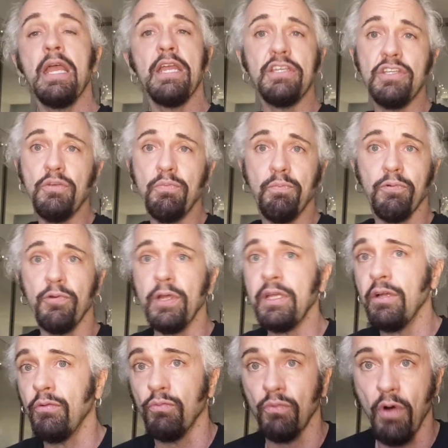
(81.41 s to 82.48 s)
and you
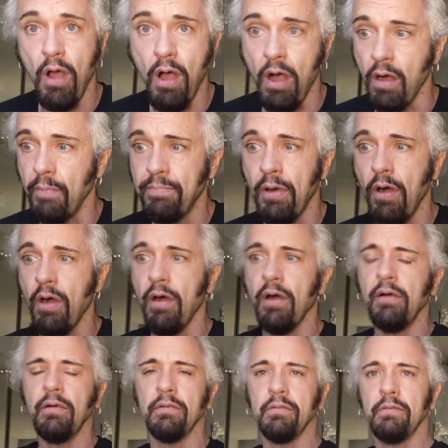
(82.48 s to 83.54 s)
prick a raw
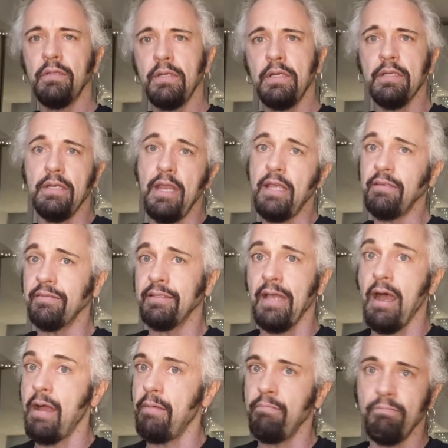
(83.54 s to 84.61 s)
paw, next
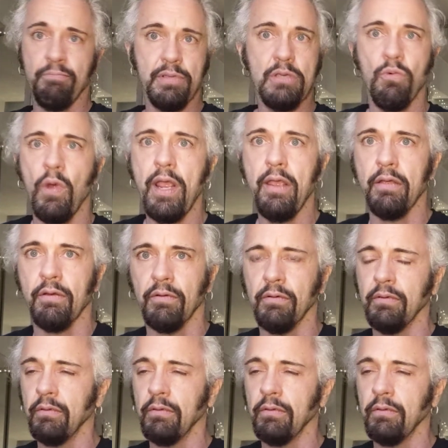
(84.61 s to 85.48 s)
time beware.